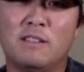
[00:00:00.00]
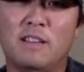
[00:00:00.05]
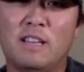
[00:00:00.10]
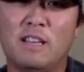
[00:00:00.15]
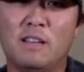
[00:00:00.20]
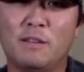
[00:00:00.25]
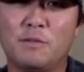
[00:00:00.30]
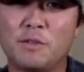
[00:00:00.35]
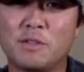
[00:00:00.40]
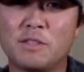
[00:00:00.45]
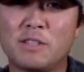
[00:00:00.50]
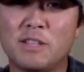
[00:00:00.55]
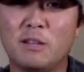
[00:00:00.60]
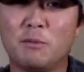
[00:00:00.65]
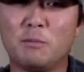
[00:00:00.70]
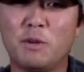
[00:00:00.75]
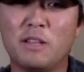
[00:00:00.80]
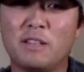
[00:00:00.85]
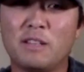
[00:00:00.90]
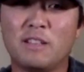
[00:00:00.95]
And if you're
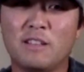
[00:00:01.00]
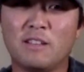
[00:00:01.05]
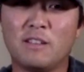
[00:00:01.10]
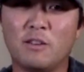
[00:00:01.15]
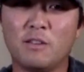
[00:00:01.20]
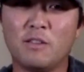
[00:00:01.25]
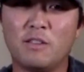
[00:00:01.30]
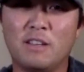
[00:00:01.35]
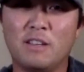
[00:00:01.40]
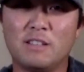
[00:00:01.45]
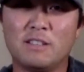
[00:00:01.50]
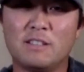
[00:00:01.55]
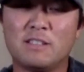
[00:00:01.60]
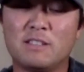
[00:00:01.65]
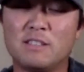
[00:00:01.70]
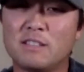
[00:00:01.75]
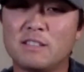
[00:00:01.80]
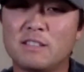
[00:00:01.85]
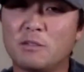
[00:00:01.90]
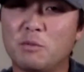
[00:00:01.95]
celebrating the little things,
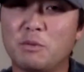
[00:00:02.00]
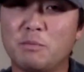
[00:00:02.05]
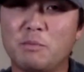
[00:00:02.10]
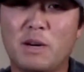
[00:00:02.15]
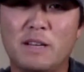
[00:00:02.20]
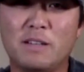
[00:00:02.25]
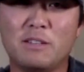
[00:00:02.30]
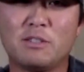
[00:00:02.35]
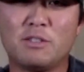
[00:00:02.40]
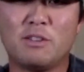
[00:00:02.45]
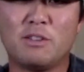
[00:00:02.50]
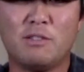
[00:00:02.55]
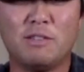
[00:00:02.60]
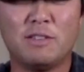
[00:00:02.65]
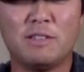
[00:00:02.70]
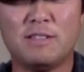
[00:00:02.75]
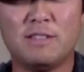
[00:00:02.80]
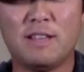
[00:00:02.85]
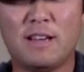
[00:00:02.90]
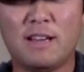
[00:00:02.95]
it's just a reminder
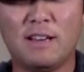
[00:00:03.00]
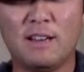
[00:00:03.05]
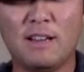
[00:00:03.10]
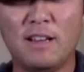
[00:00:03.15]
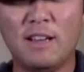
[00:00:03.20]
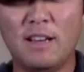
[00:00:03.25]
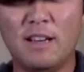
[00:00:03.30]
service that